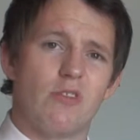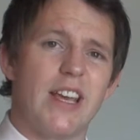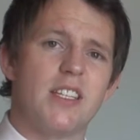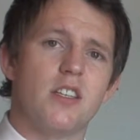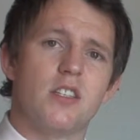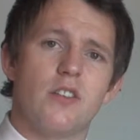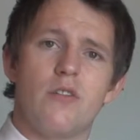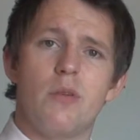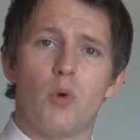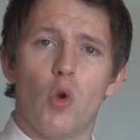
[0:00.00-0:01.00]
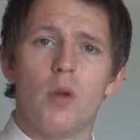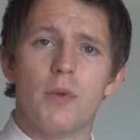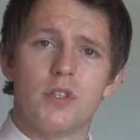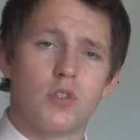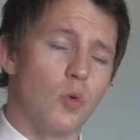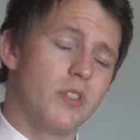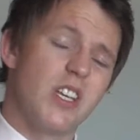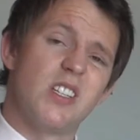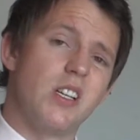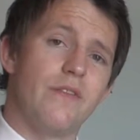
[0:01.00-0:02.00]
related to their employment or
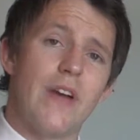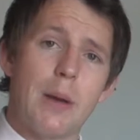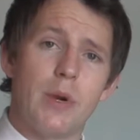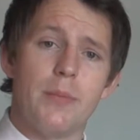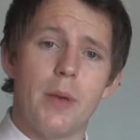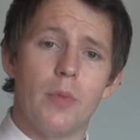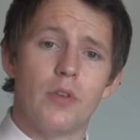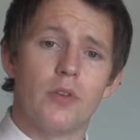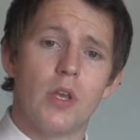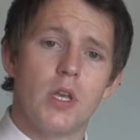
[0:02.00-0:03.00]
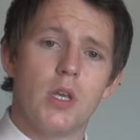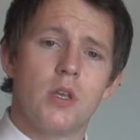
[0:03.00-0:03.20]
potentially family members.